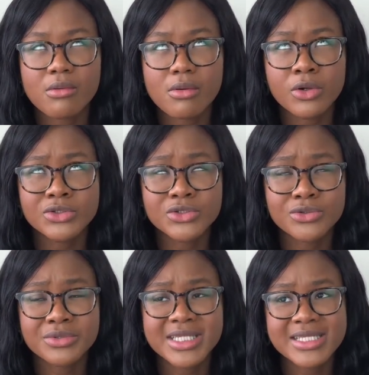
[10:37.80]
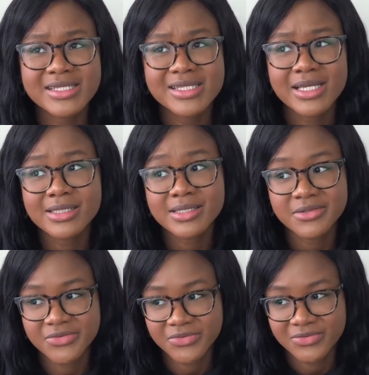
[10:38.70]

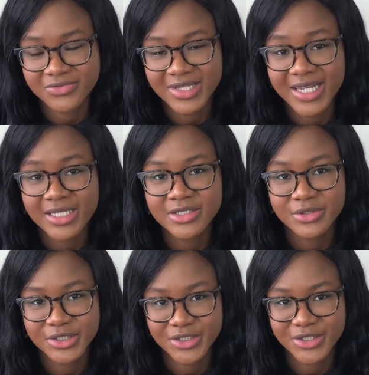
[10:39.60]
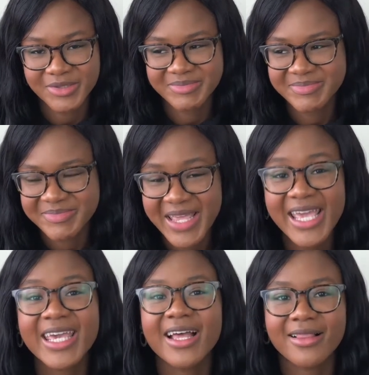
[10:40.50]
authoritative literature,
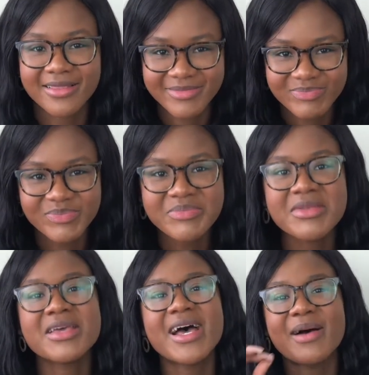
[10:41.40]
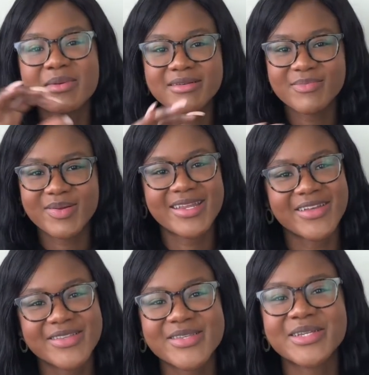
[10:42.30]
AL. I'm gonna put it
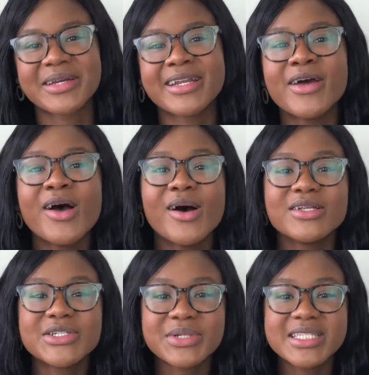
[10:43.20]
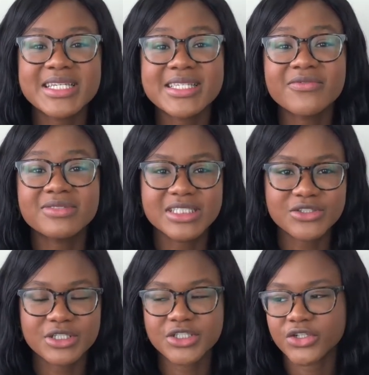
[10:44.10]
on the screen. Authoritative
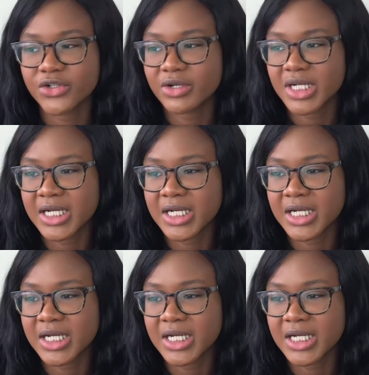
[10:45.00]
literature.